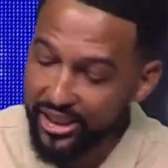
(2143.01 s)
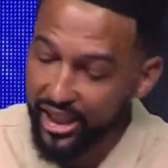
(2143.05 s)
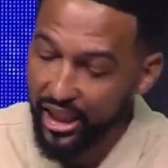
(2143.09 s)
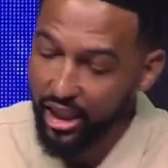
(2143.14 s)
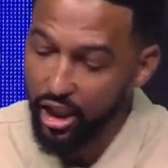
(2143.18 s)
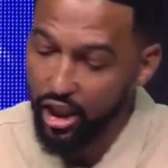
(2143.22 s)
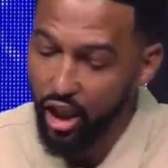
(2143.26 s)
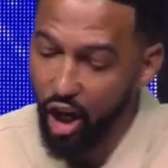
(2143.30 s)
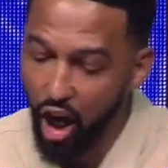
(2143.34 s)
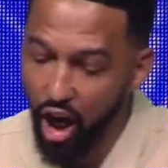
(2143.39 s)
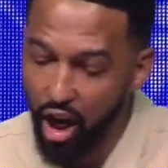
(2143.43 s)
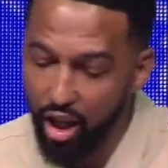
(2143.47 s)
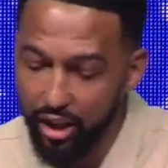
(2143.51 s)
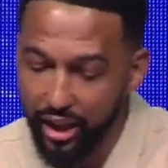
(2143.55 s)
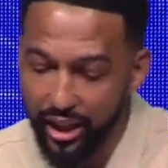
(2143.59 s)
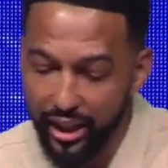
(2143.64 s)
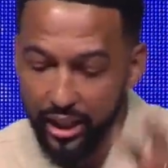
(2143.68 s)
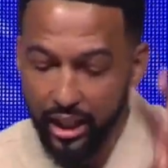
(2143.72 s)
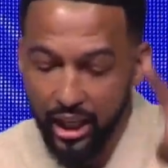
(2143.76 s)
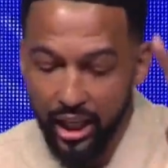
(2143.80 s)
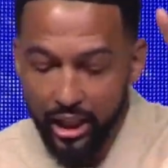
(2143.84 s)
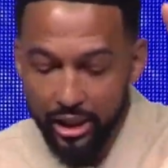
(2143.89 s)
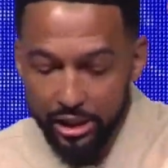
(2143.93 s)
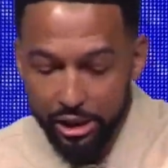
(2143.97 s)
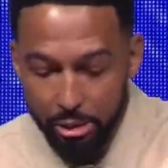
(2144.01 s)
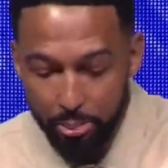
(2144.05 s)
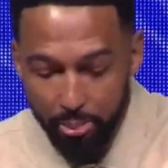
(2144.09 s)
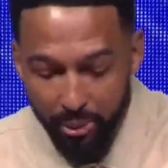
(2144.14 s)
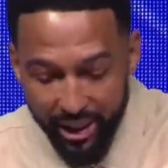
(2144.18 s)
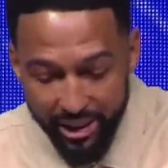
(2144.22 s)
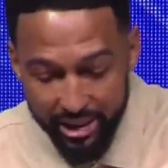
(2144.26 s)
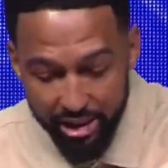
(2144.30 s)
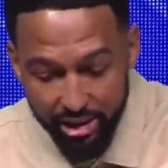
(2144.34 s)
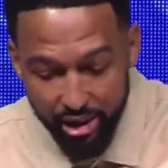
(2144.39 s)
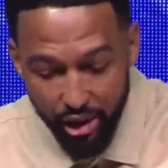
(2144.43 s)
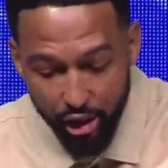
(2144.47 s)
and Calling,
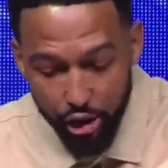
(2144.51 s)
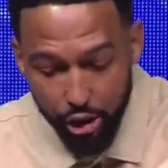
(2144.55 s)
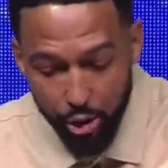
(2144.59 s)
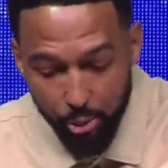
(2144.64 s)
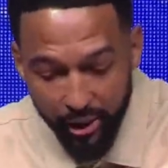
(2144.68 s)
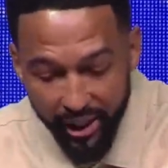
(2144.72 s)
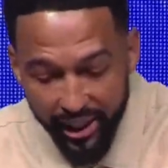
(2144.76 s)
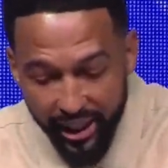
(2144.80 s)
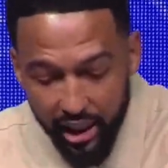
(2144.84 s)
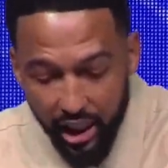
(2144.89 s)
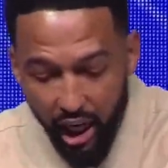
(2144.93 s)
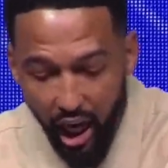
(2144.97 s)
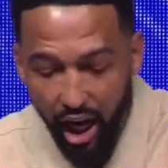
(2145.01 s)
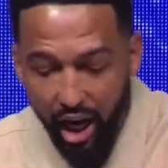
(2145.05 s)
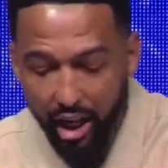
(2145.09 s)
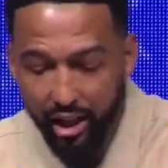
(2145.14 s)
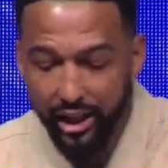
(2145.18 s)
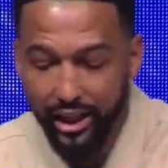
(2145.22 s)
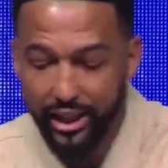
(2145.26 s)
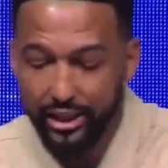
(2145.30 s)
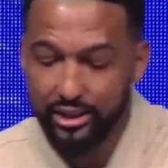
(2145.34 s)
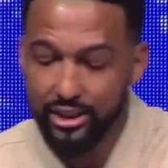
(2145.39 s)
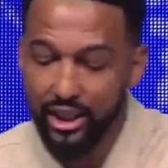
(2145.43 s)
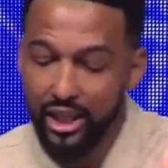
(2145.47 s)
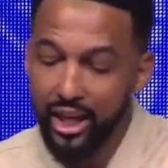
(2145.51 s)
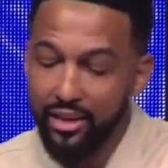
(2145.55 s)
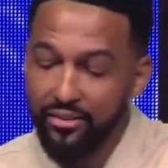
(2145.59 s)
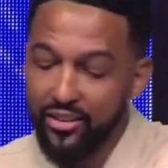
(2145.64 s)
speaks to three callings.